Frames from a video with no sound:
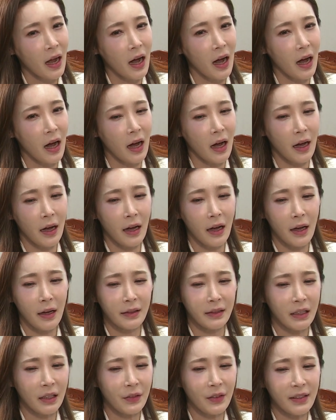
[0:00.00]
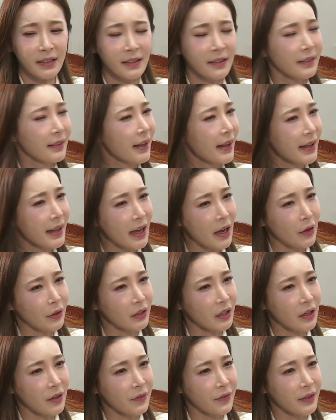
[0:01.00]
Uh, give us a
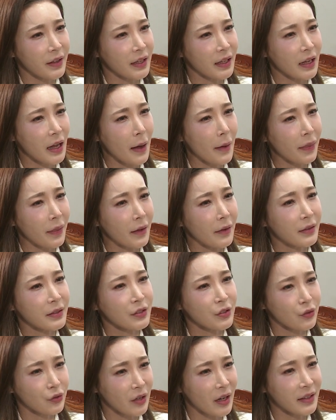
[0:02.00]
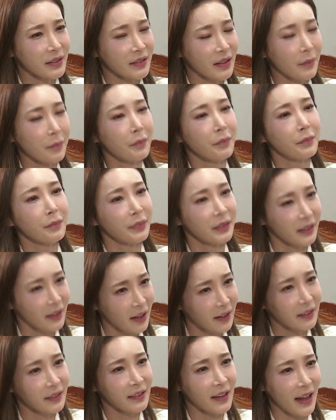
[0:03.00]
layout of the, uh, the strengths that
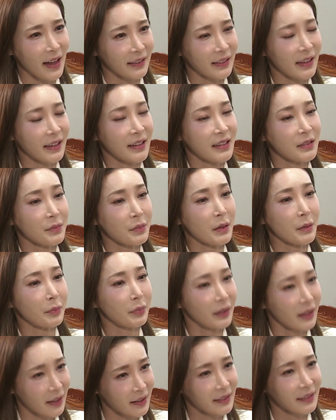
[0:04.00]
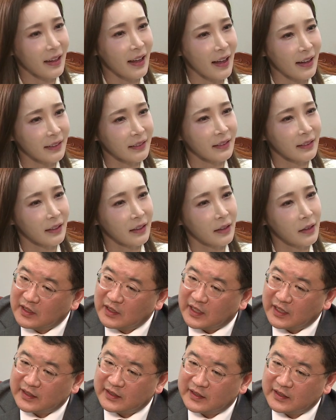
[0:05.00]
Plus has, NSP Plus has.
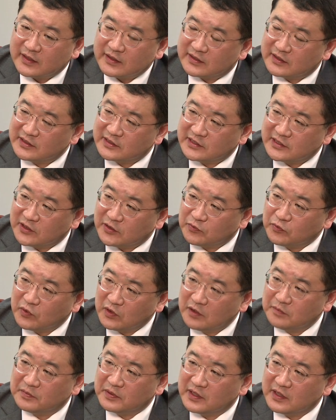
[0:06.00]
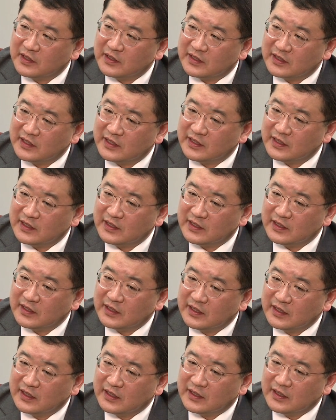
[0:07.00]
I think this year will be the
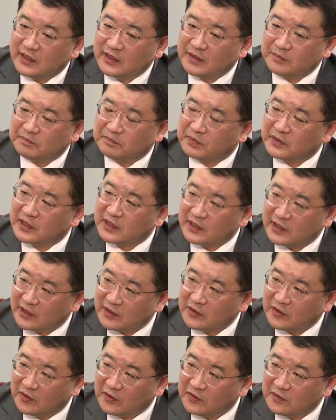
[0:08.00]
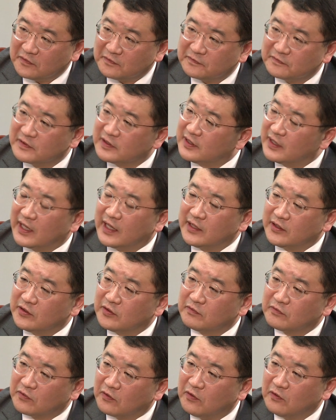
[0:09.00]
eh, beginning of the end
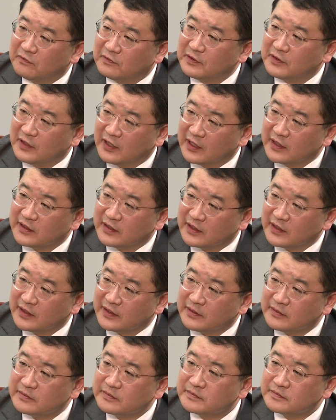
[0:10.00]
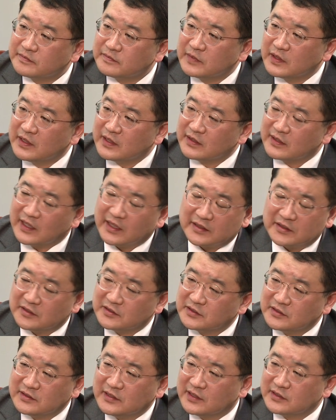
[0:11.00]
of COVID-19. That
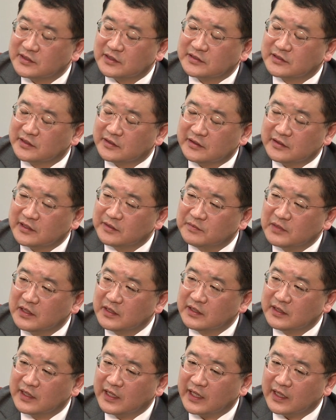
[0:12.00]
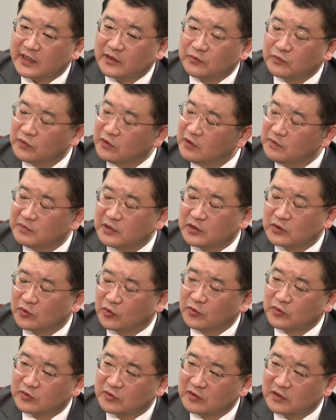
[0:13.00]
doesn't necessarily mean that we'll be
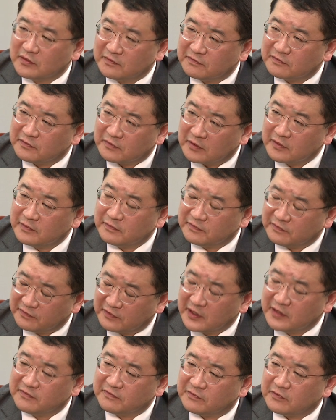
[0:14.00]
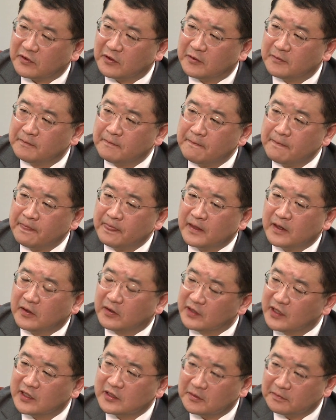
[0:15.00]
totally fr free from
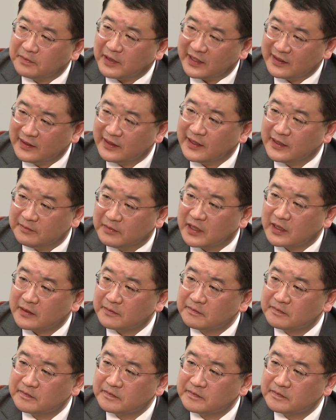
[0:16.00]
another pandemic.